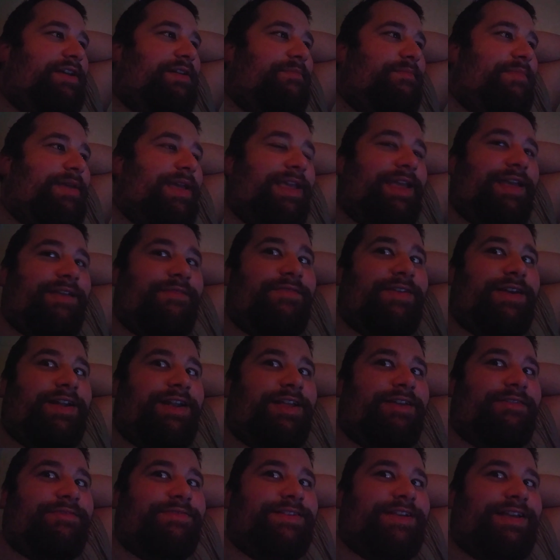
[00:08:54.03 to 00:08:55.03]
making
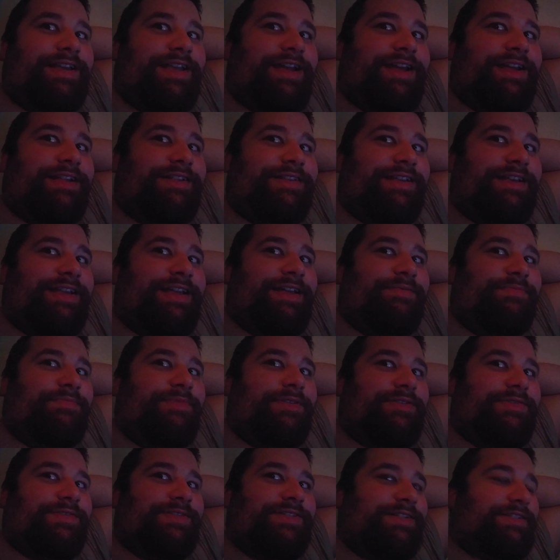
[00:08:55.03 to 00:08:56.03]
videos again to get
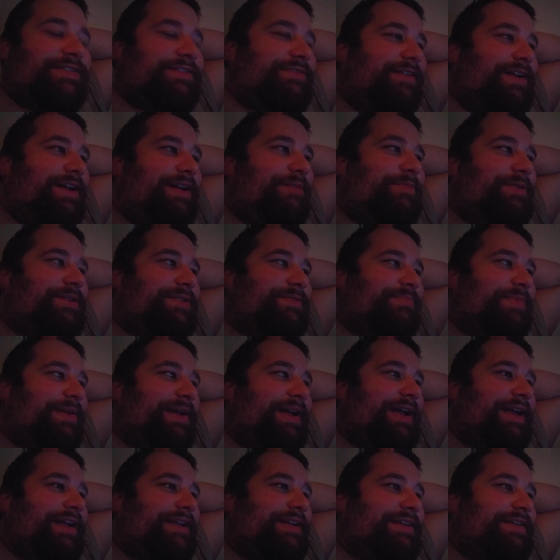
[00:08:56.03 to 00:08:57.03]
those subscribers
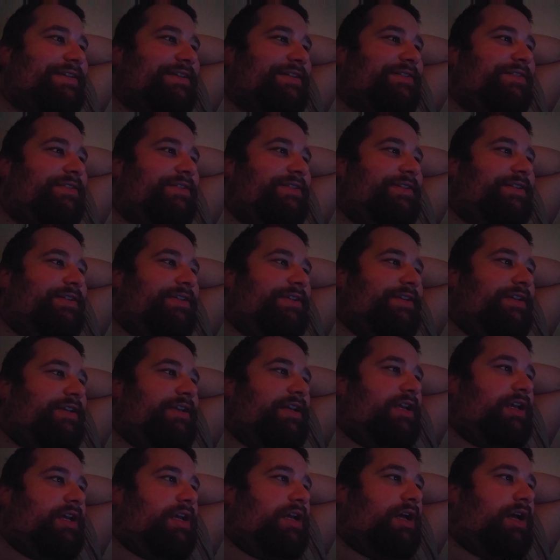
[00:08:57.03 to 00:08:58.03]
back.
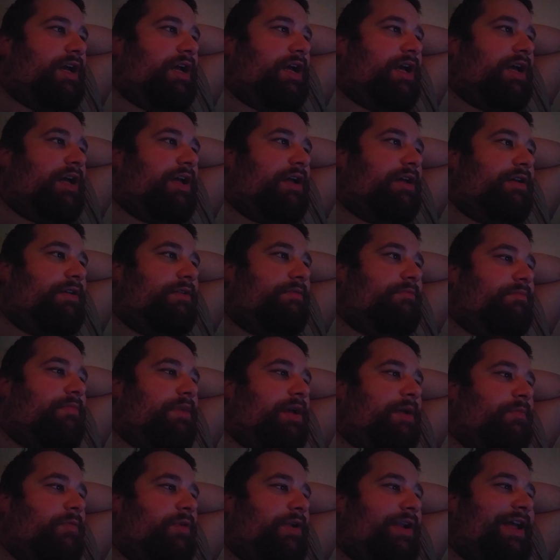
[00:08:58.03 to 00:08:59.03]

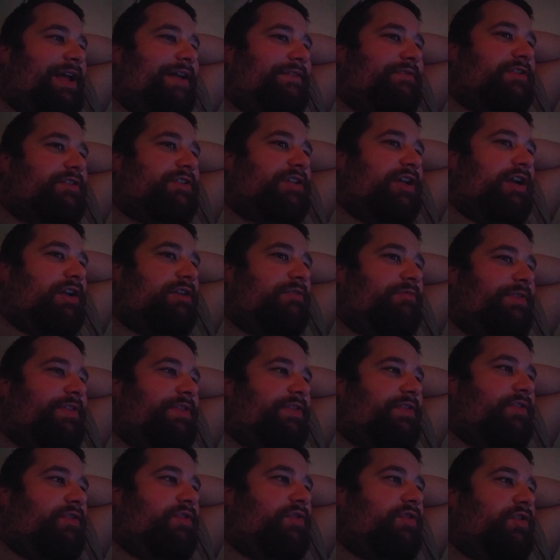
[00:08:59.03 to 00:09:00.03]
I'm going to have to talk
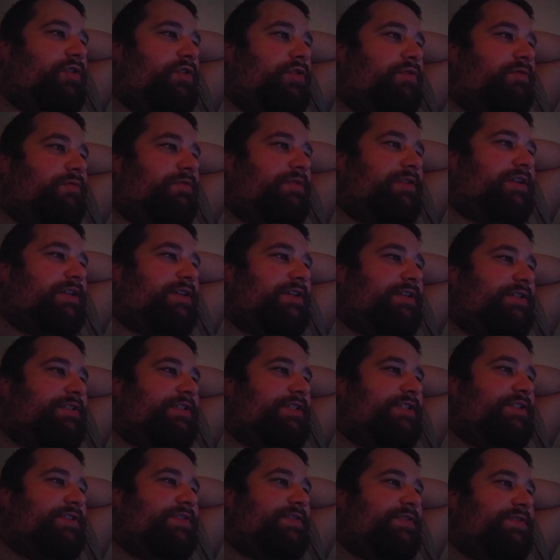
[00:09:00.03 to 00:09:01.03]
with Luke
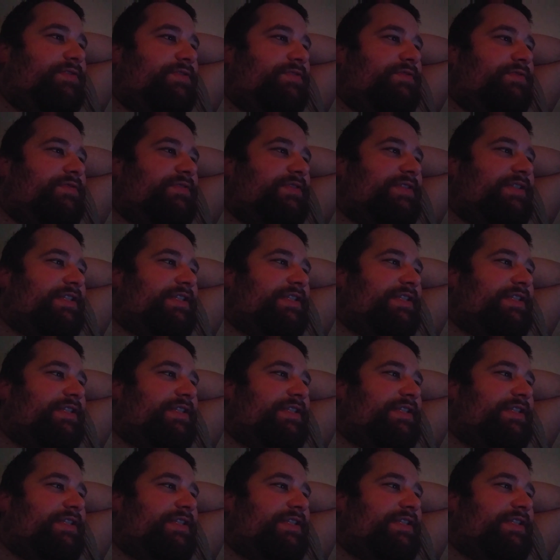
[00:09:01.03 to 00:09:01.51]
to